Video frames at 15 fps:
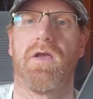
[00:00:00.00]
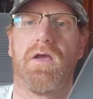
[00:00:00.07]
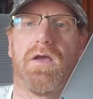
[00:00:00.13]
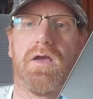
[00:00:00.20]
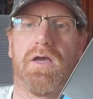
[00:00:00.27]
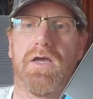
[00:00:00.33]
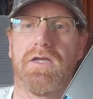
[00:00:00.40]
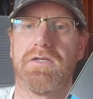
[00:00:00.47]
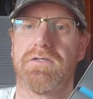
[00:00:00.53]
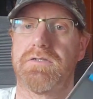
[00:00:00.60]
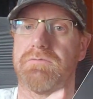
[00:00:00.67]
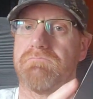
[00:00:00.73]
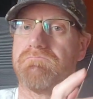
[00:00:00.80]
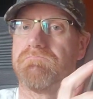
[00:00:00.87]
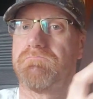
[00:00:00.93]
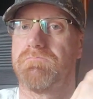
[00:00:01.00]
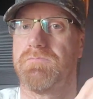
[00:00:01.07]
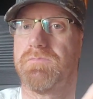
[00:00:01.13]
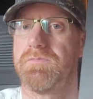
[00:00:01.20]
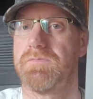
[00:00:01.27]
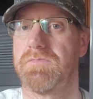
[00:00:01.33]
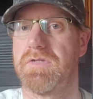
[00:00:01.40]
And
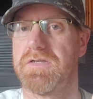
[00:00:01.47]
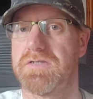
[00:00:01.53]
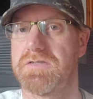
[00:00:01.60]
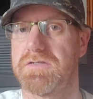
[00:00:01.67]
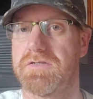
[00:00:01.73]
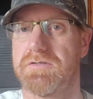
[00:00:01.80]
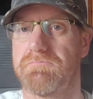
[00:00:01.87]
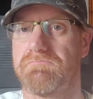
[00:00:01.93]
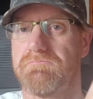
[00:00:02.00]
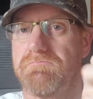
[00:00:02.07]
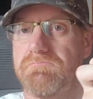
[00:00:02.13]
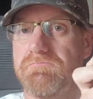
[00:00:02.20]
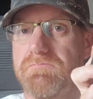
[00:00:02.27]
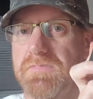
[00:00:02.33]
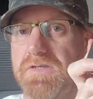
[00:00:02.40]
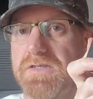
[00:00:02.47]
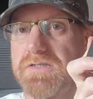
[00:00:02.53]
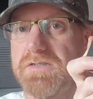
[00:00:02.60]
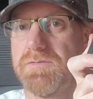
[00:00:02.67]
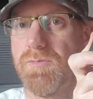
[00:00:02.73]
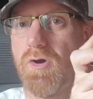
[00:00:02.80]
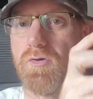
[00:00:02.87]
this
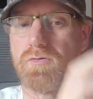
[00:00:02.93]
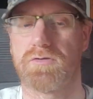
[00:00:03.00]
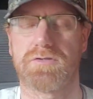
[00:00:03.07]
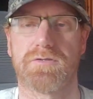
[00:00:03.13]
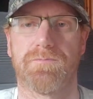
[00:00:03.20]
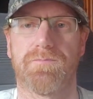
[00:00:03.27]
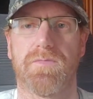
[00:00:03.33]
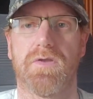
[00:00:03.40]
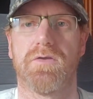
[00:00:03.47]
is the box.